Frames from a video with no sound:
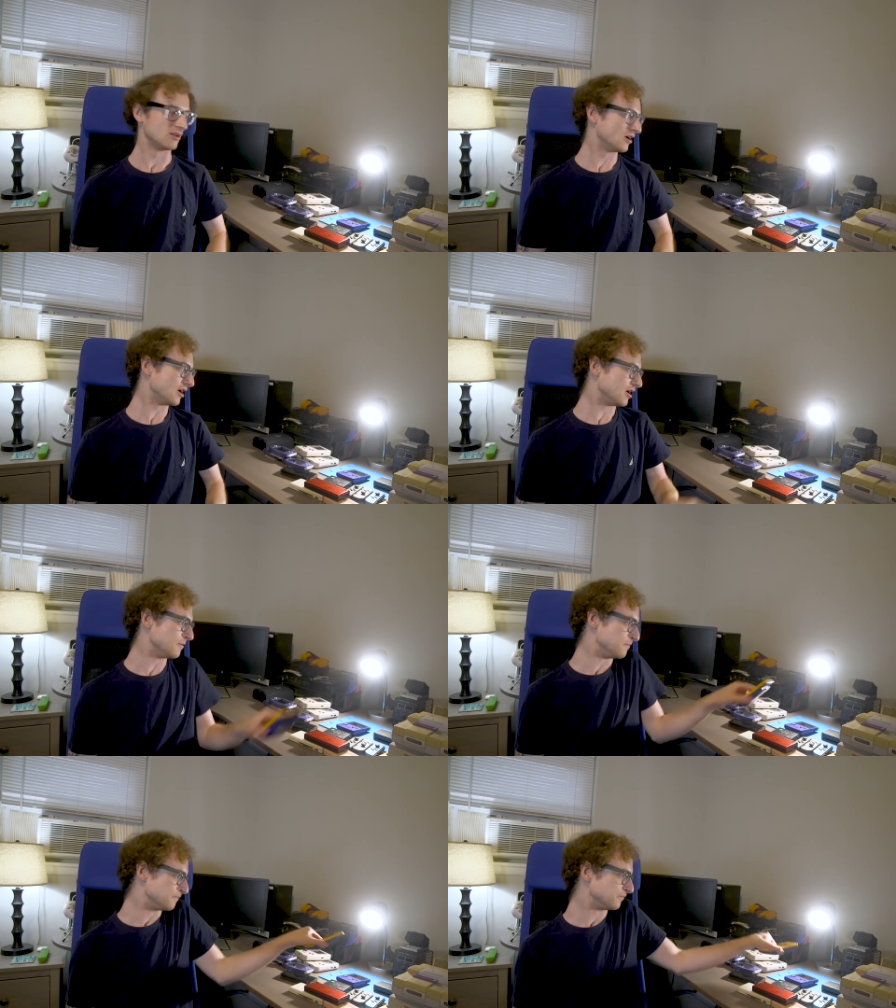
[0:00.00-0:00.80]

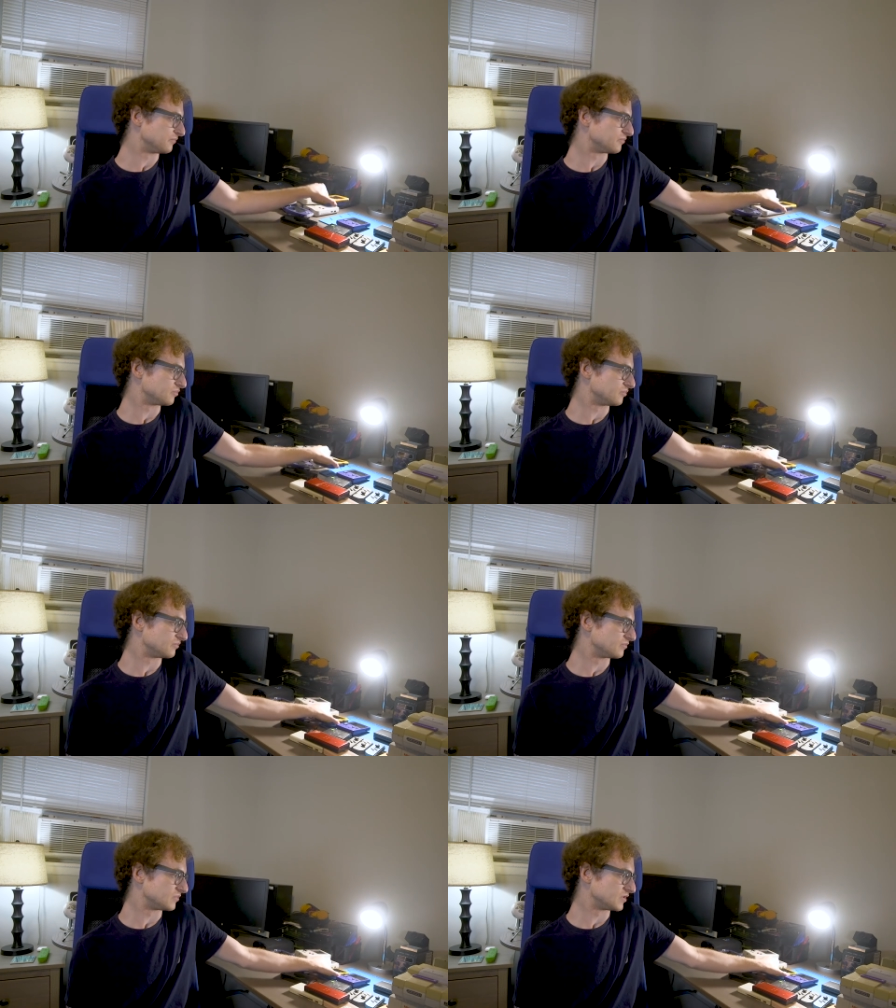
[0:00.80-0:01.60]
Um,
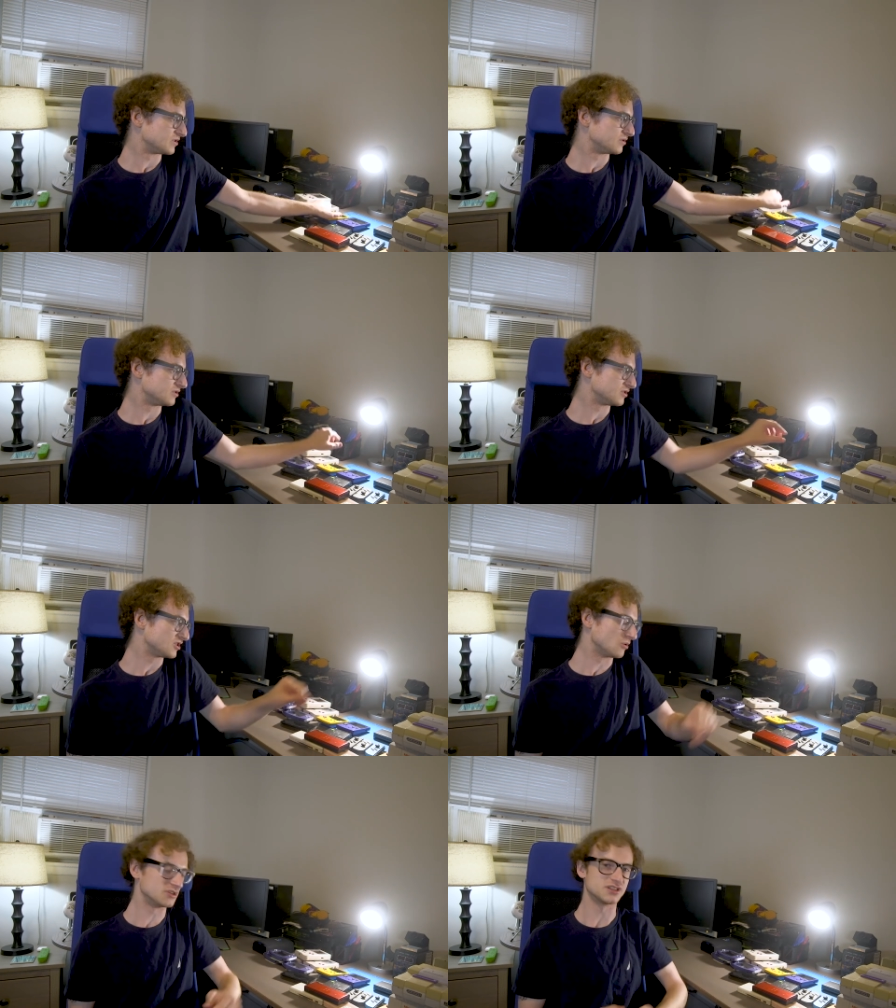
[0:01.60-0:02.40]

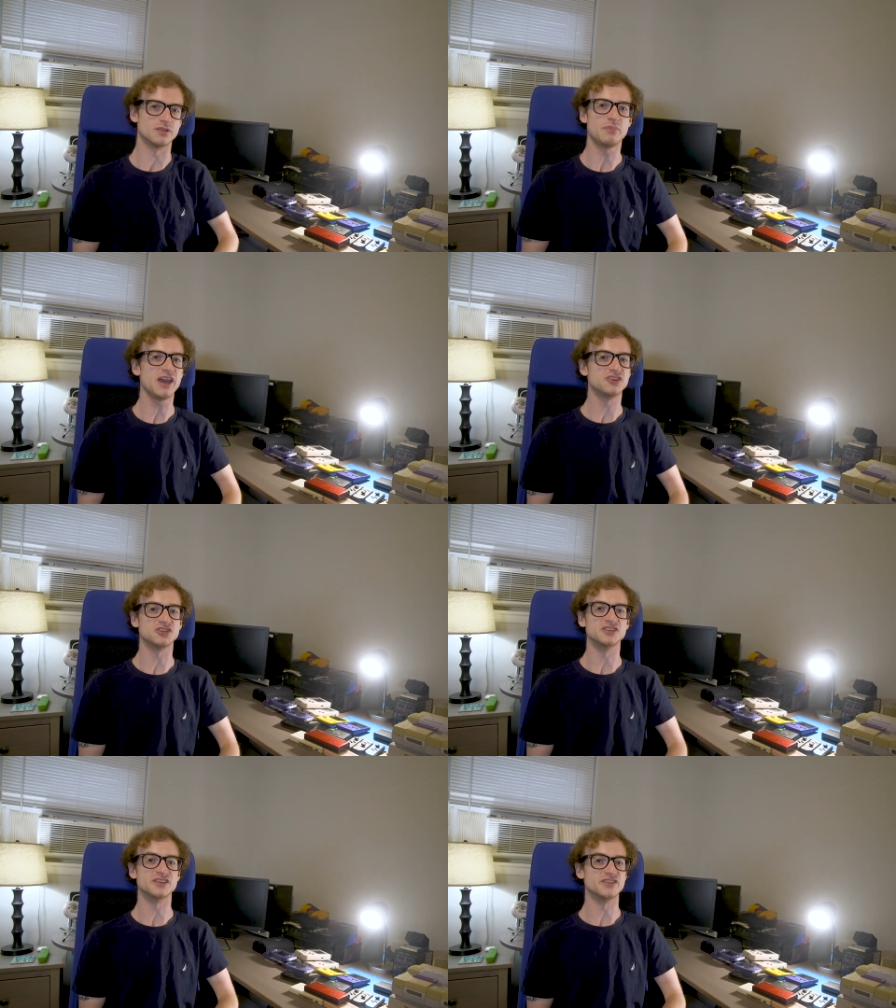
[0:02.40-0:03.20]
so just the
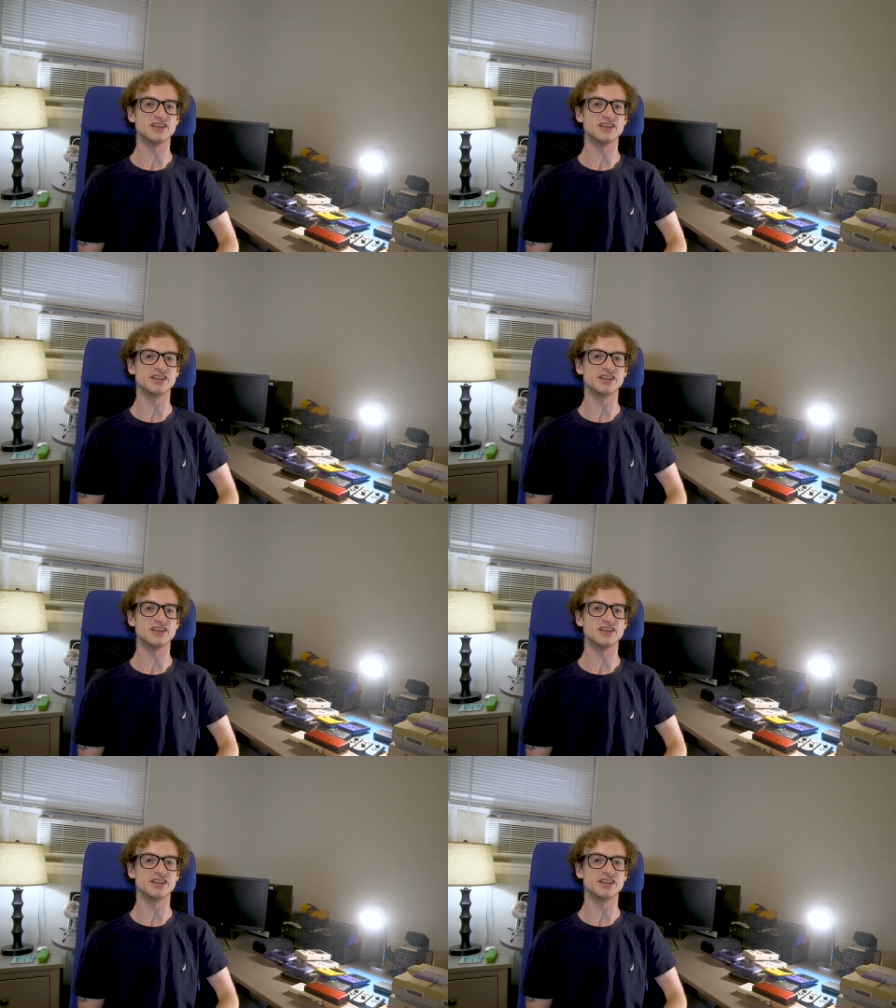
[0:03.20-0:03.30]
patience and the